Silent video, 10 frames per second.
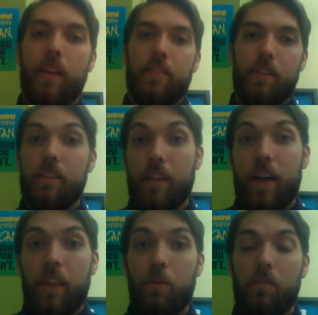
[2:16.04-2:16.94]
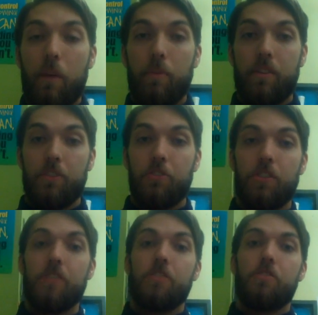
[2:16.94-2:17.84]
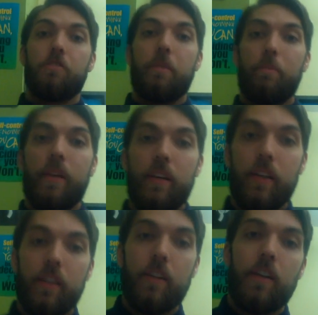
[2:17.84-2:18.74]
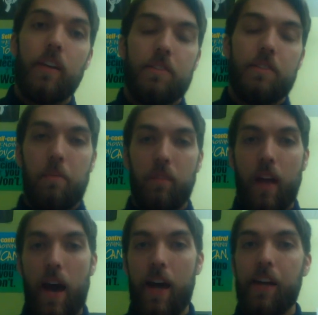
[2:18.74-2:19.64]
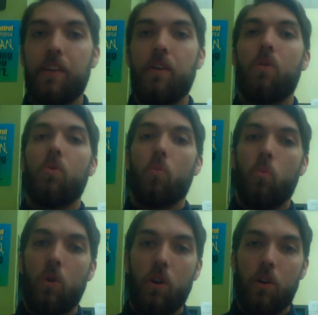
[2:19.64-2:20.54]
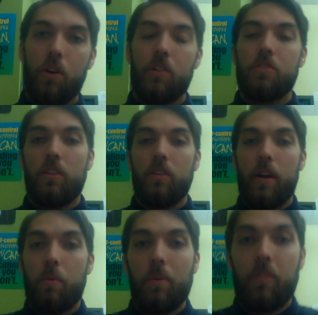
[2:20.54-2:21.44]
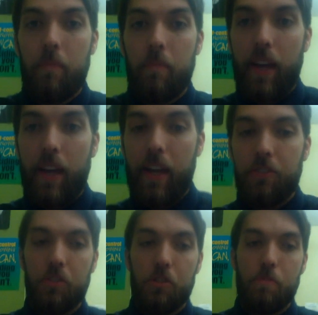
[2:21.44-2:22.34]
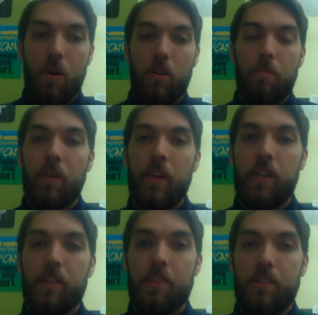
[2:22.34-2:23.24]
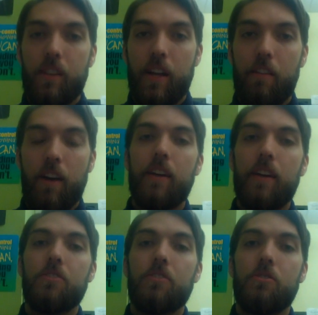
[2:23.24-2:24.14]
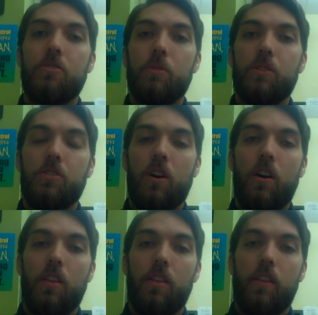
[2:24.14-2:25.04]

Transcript: that's exactly what repetition is. It's repeating the same line or word. So like when we read Maya Angelou's poem, Still I Rise, we saw